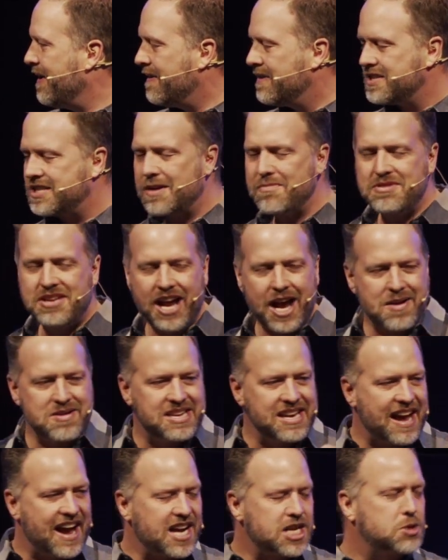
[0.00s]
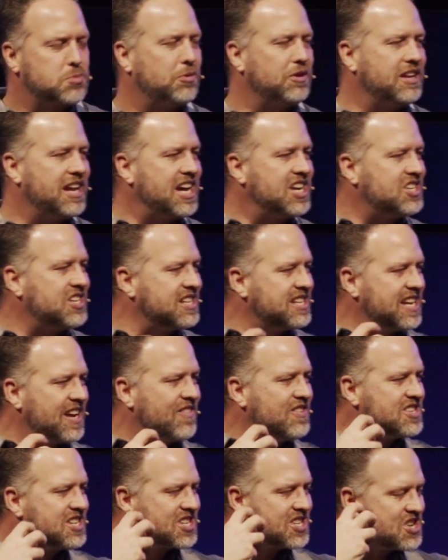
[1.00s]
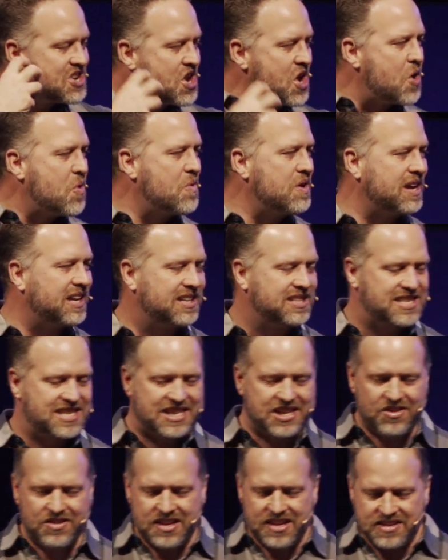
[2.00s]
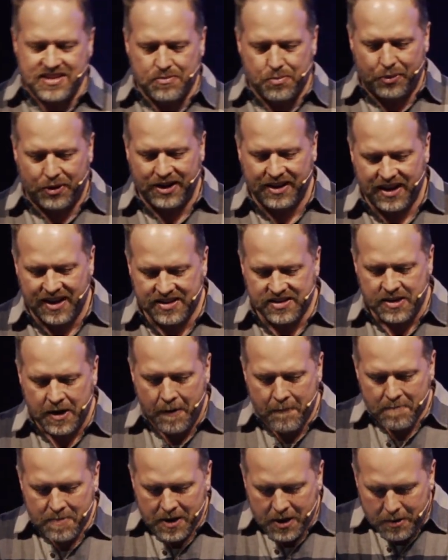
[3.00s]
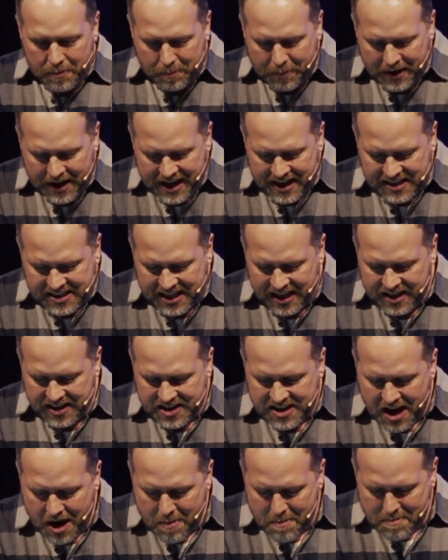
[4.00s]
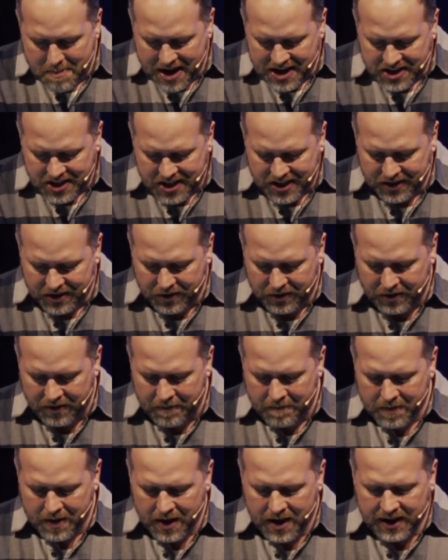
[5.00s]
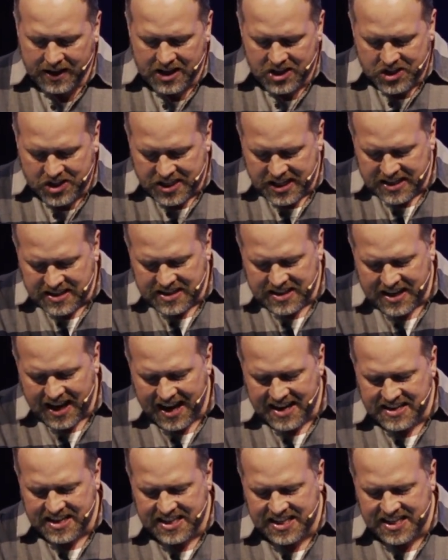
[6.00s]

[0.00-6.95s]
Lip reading: Sometimes the explanation, even just knowing, still doesn't bring us peace, and it's not meant to. Because Jesus has a